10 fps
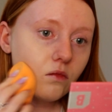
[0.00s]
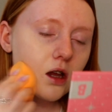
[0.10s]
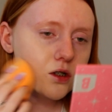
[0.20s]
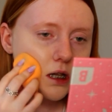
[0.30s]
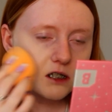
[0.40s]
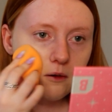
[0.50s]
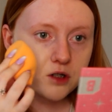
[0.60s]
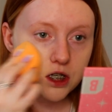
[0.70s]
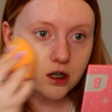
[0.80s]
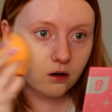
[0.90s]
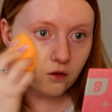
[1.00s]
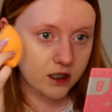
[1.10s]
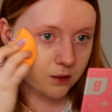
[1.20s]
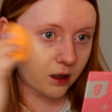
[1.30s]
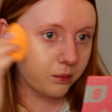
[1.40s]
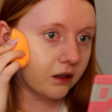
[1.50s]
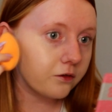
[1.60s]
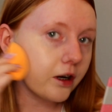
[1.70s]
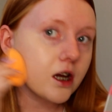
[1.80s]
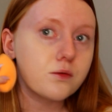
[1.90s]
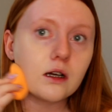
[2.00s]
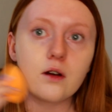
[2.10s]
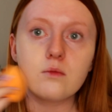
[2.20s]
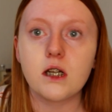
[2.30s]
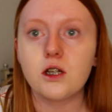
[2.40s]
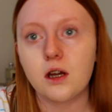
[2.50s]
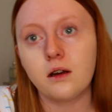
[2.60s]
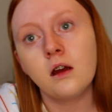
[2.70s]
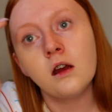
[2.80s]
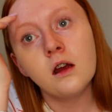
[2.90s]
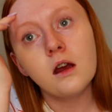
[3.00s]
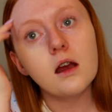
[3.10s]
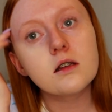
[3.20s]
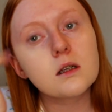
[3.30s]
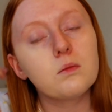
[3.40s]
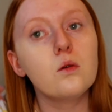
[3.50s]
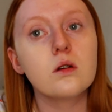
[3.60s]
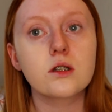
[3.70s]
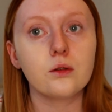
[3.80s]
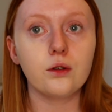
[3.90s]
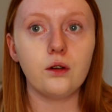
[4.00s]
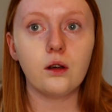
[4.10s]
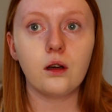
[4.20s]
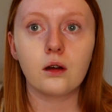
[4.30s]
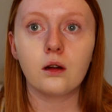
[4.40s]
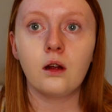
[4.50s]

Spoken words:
So this foundation, obviously with it being Fresh Wear foundation, is supposed to look